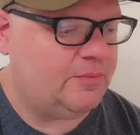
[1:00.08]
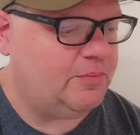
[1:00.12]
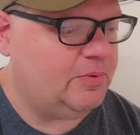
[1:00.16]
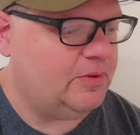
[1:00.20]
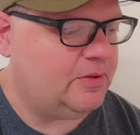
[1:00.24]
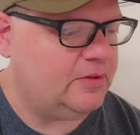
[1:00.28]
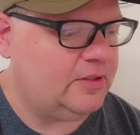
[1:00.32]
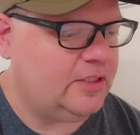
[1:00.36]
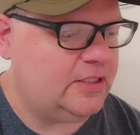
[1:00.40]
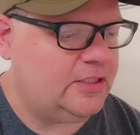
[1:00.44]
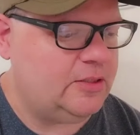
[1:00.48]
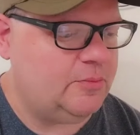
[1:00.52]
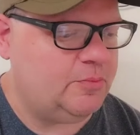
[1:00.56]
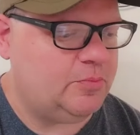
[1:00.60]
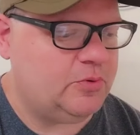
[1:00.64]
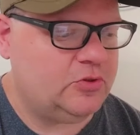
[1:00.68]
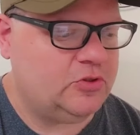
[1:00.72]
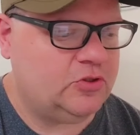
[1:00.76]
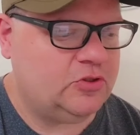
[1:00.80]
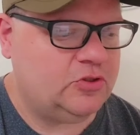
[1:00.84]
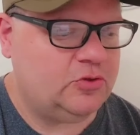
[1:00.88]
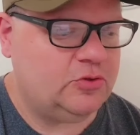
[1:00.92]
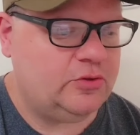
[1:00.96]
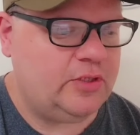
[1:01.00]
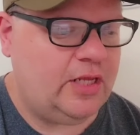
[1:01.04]
have been linked to
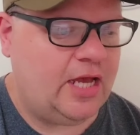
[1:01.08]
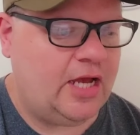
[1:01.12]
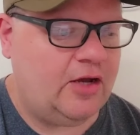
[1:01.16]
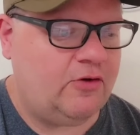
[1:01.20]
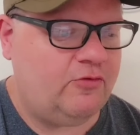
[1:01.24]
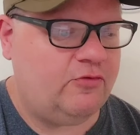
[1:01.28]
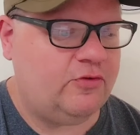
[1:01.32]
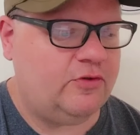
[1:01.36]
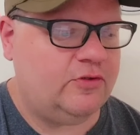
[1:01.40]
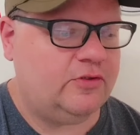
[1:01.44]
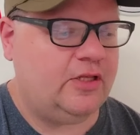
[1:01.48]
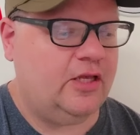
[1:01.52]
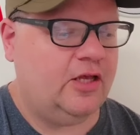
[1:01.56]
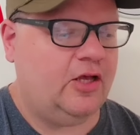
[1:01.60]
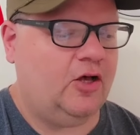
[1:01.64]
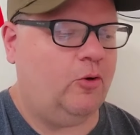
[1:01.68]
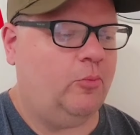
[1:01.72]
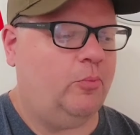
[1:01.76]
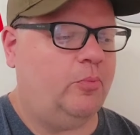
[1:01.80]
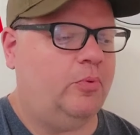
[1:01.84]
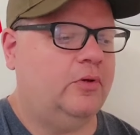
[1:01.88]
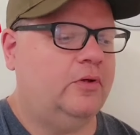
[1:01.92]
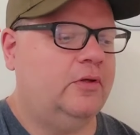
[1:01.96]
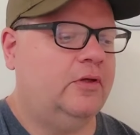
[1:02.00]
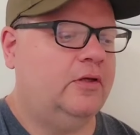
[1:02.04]
pursuing outfield
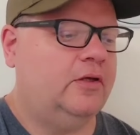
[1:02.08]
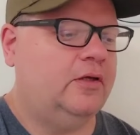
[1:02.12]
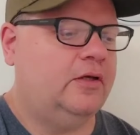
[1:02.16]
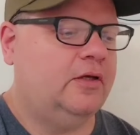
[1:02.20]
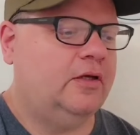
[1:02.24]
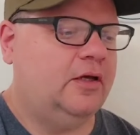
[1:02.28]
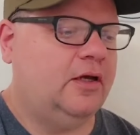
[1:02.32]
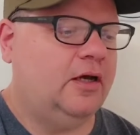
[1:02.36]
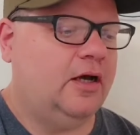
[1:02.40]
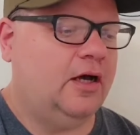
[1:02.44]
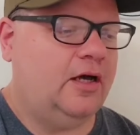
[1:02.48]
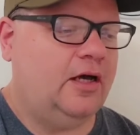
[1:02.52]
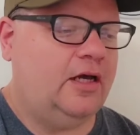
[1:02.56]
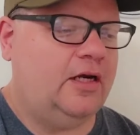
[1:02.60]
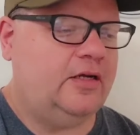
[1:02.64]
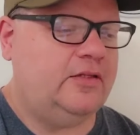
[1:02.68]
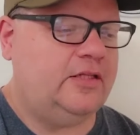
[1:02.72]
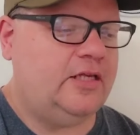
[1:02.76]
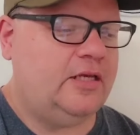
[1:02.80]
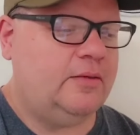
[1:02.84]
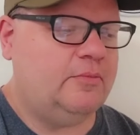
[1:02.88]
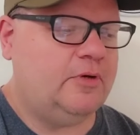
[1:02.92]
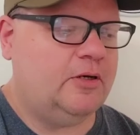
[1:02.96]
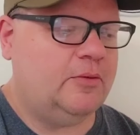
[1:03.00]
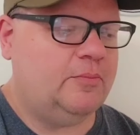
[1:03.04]
help ahead of
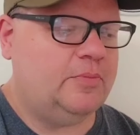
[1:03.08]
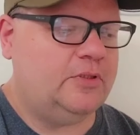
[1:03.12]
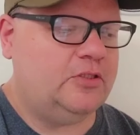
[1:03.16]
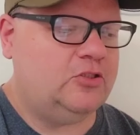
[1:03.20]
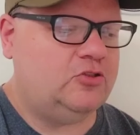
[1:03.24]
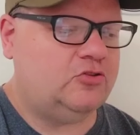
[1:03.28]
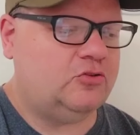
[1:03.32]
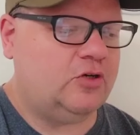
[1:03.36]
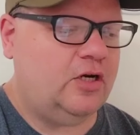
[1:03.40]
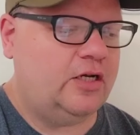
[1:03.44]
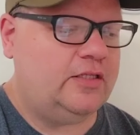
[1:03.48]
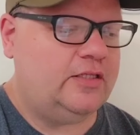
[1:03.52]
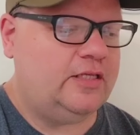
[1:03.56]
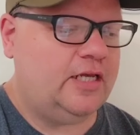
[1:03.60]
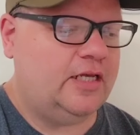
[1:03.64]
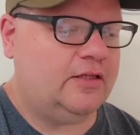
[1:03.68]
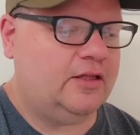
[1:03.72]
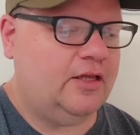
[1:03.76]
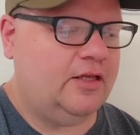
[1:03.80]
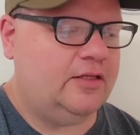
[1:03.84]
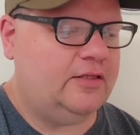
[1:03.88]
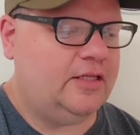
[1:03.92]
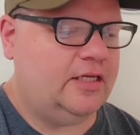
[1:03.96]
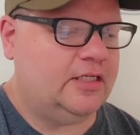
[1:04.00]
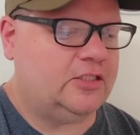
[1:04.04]
the MLB trade
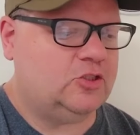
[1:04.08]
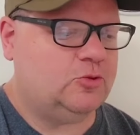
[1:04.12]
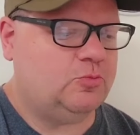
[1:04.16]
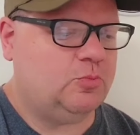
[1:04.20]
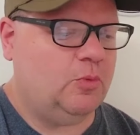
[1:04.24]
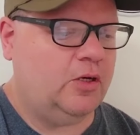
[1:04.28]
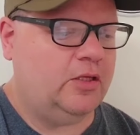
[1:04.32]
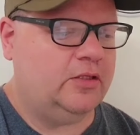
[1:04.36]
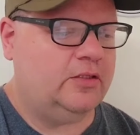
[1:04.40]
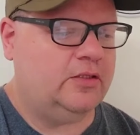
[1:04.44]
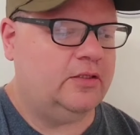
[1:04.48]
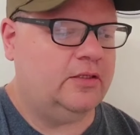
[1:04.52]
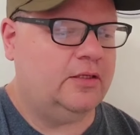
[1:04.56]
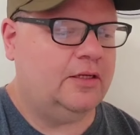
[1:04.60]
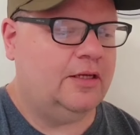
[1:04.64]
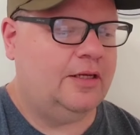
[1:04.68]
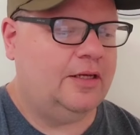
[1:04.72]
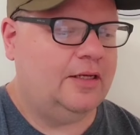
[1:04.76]
deadline next month.